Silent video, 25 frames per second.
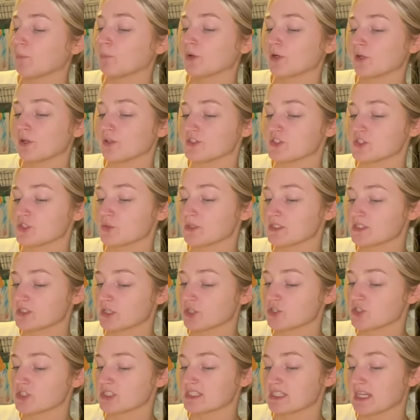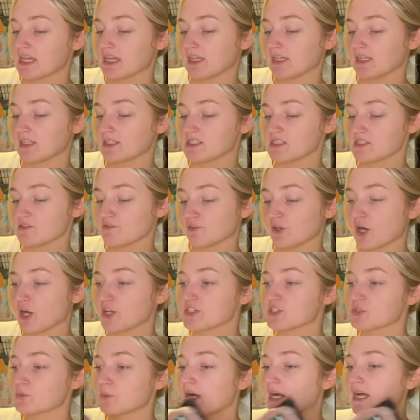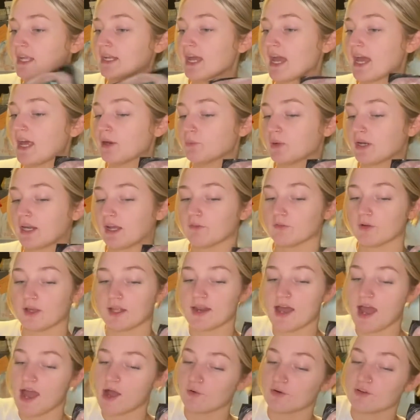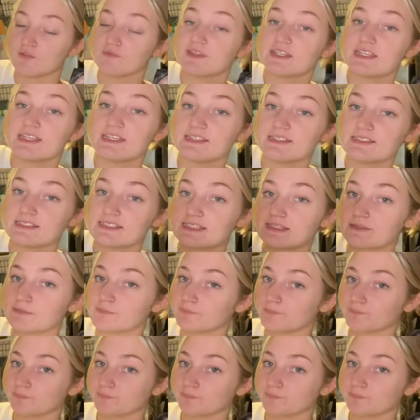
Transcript: what I'll do is I'll just like defrost one, and when I run out of these,